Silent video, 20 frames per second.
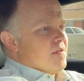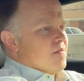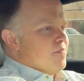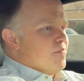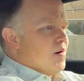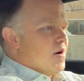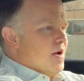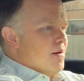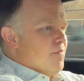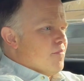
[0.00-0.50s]

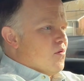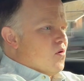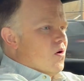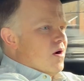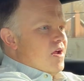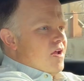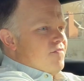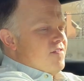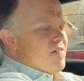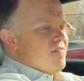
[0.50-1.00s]
But
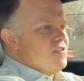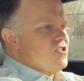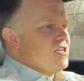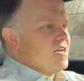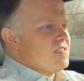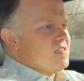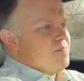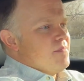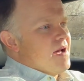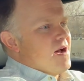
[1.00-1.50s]
boy, if you haven't
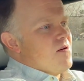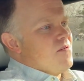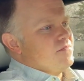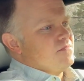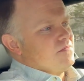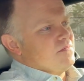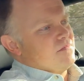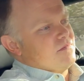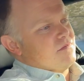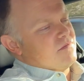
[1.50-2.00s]
checked them out
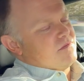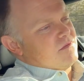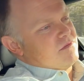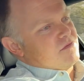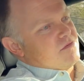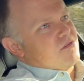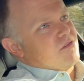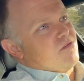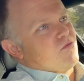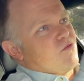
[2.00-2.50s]

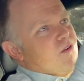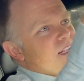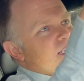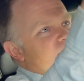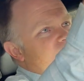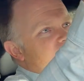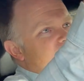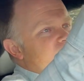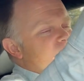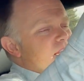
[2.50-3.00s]

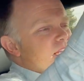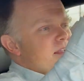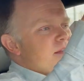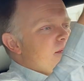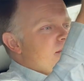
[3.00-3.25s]
recently,